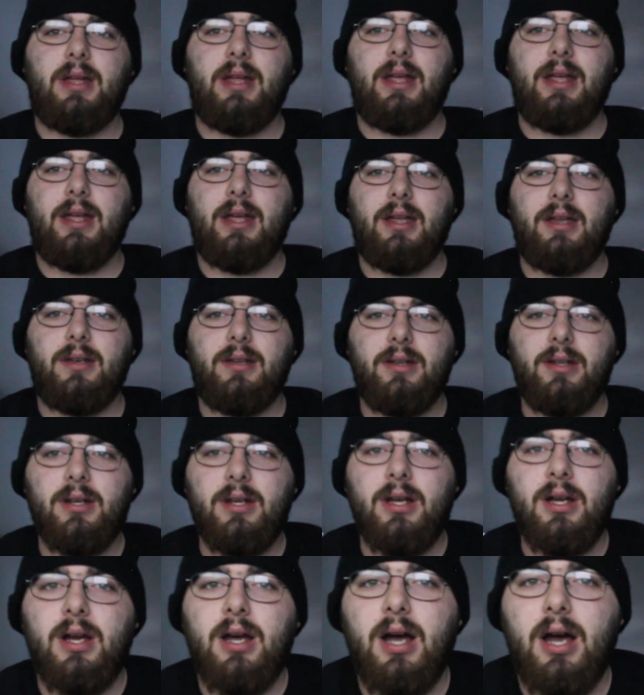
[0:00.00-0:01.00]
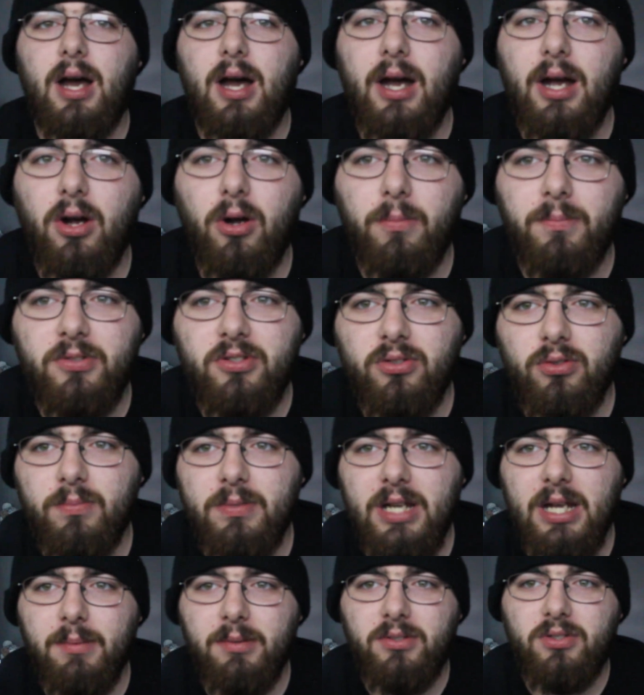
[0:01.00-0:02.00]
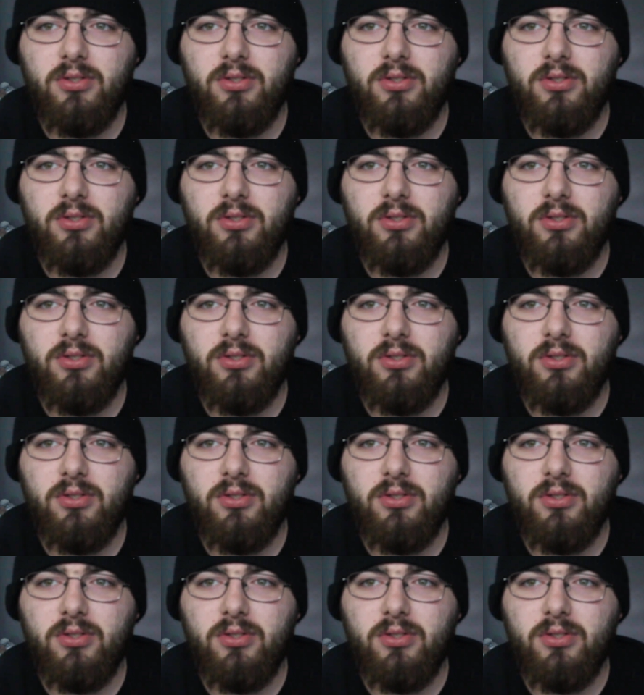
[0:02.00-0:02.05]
And I hope to be able